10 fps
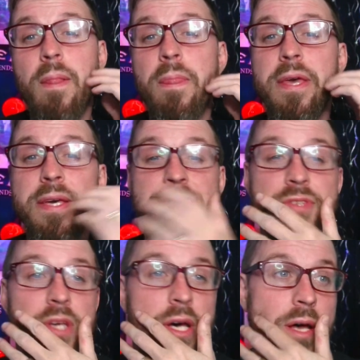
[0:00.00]

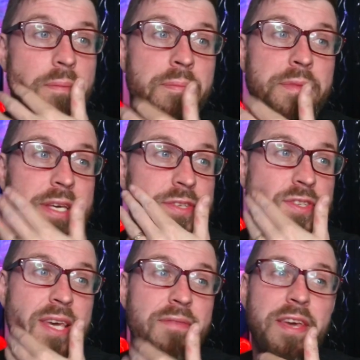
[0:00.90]
is uh, is
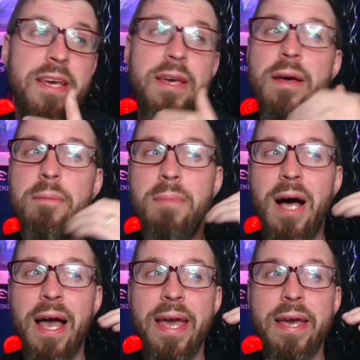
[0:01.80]
giving
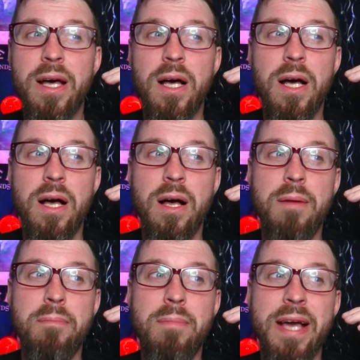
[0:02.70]
my uh,
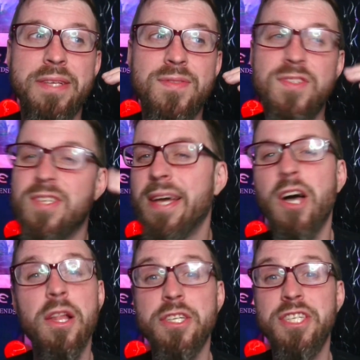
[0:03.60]
my
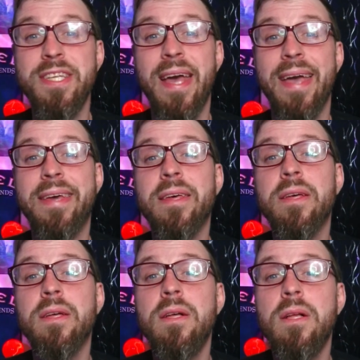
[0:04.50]
psychology take
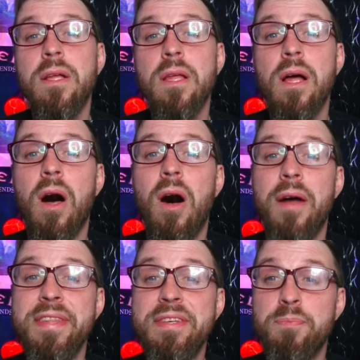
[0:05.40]

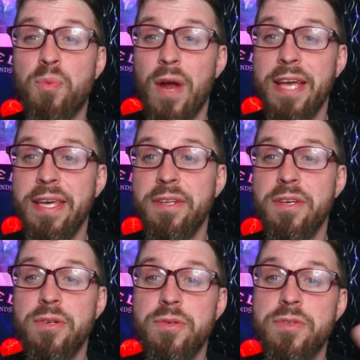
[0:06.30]
on this breaking
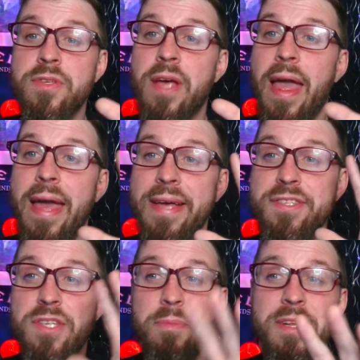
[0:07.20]
news and
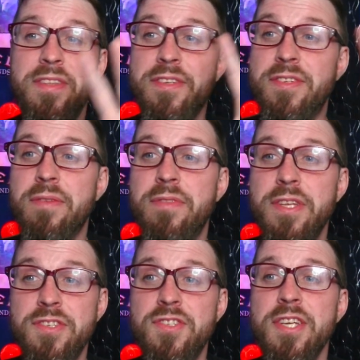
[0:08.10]
some of the
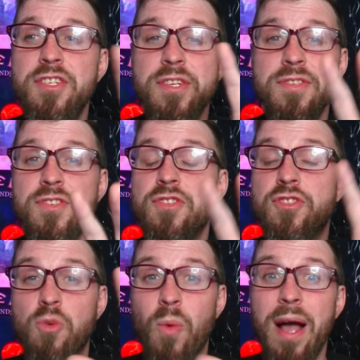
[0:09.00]
decisions
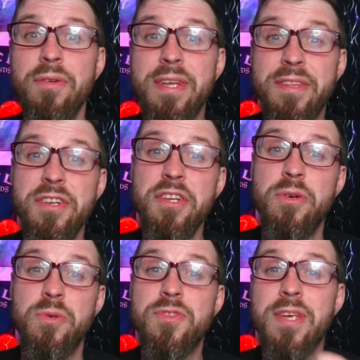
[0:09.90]
surrounding the
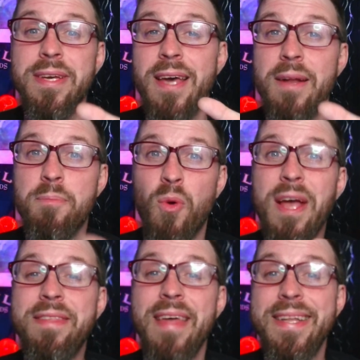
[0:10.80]
news and kind of
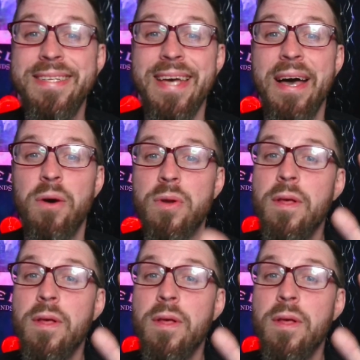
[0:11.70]
break that down